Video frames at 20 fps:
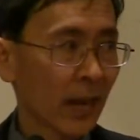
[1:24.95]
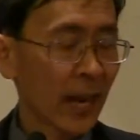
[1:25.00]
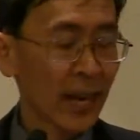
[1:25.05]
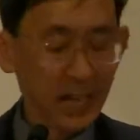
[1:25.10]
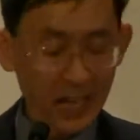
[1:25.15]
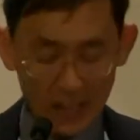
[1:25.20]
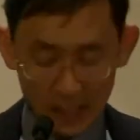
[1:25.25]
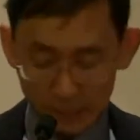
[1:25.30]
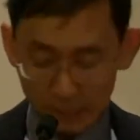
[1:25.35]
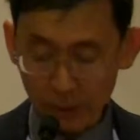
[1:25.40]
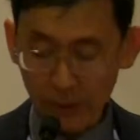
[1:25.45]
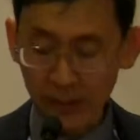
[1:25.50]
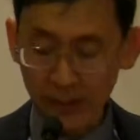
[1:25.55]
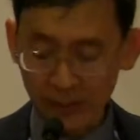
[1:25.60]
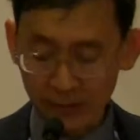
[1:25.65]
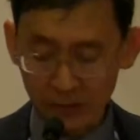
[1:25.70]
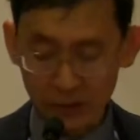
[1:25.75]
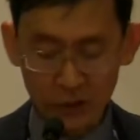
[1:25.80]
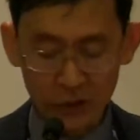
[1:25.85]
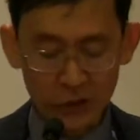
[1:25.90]
and
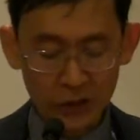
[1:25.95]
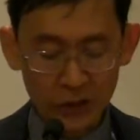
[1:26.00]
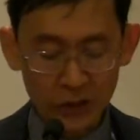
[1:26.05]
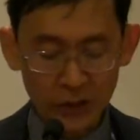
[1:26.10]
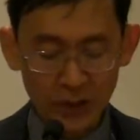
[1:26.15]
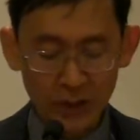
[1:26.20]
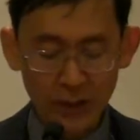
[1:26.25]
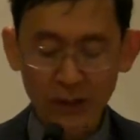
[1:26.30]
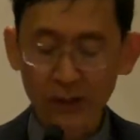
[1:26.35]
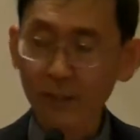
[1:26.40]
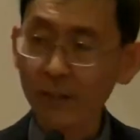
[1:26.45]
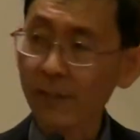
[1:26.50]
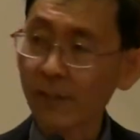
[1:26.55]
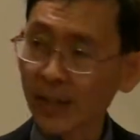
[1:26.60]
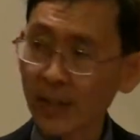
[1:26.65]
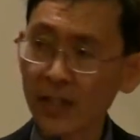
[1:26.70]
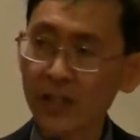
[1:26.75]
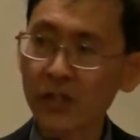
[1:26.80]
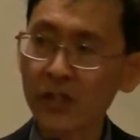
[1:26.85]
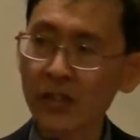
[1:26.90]
unbelievers
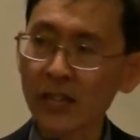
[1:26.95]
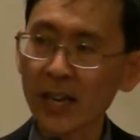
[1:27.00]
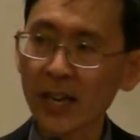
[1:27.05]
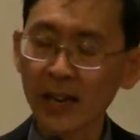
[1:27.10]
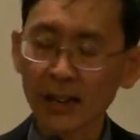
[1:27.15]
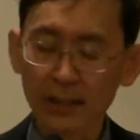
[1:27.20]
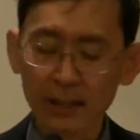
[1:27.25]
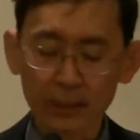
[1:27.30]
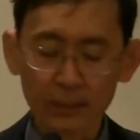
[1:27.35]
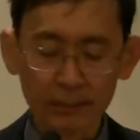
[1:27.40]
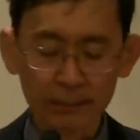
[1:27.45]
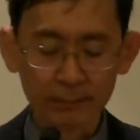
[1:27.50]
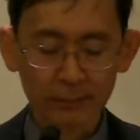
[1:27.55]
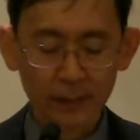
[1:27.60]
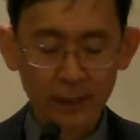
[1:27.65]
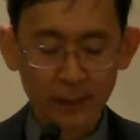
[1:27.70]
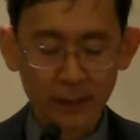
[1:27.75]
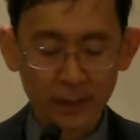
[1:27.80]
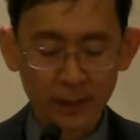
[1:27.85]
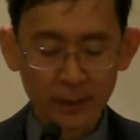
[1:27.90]
face death.
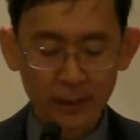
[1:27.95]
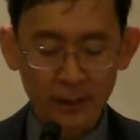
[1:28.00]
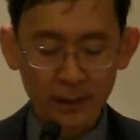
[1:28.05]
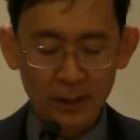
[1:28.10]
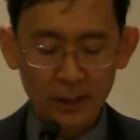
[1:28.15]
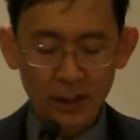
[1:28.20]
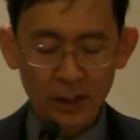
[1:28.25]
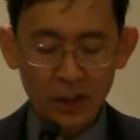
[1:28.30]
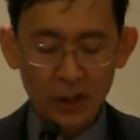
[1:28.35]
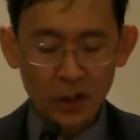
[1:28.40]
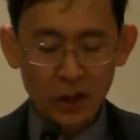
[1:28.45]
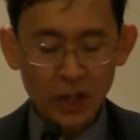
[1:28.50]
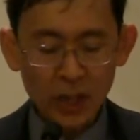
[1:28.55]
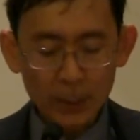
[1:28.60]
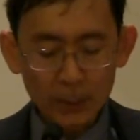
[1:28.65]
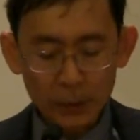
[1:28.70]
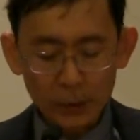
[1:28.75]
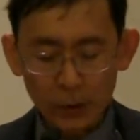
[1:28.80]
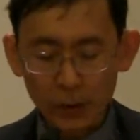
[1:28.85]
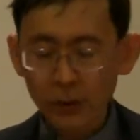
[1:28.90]
She
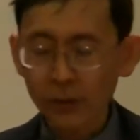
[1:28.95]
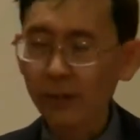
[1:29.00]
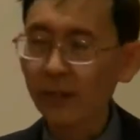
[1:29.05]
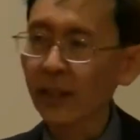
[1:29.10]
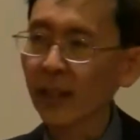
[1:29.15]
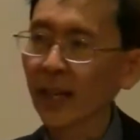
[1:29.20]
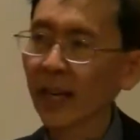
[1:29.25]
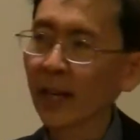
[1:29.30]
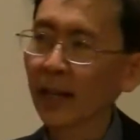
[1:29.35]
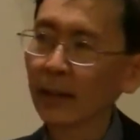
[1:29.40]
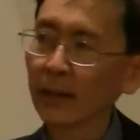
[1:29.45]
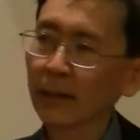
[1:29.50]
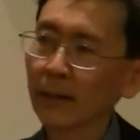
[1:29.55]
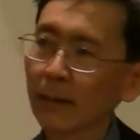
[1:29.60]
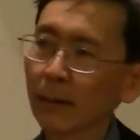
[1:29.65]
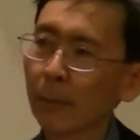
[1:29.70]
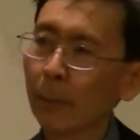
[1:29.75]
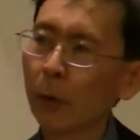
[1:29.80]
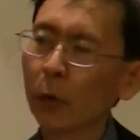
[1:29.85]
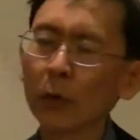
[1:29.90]
observed that
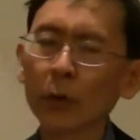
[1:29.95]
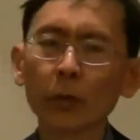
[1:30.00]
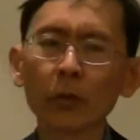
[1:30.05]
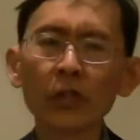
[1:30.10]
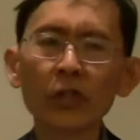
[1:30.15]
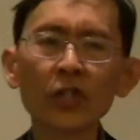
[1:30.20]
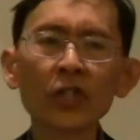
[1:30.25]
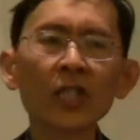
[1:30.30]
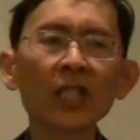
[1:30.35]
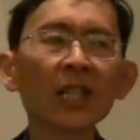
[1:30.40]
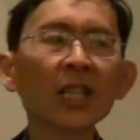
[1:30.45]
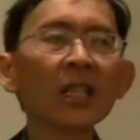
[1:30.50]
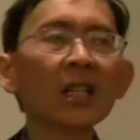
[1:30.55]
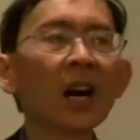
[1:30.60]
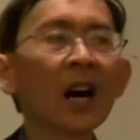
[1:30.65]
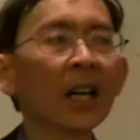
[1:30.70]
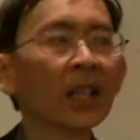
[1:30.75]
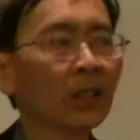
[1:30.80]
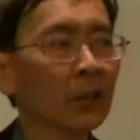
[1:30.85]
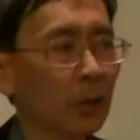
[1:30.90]
both Christians and
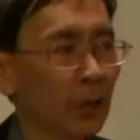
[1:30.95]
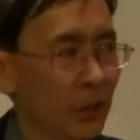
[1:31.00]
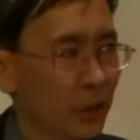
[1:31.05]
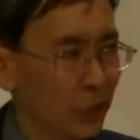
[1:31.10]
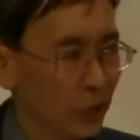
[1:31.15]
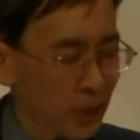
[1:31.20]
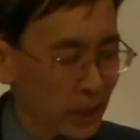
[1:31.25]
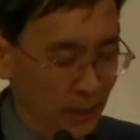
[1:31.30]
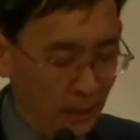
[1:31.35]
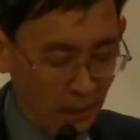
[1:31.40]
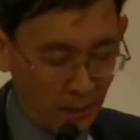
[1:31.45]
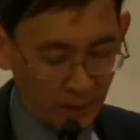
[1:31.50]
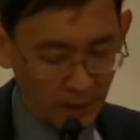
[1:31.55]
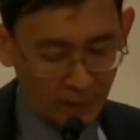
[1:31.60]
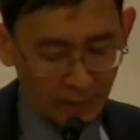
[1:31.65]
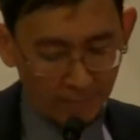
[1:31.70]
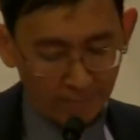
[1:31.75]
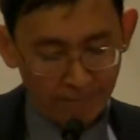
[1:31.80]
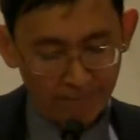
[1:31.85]
non-Christians,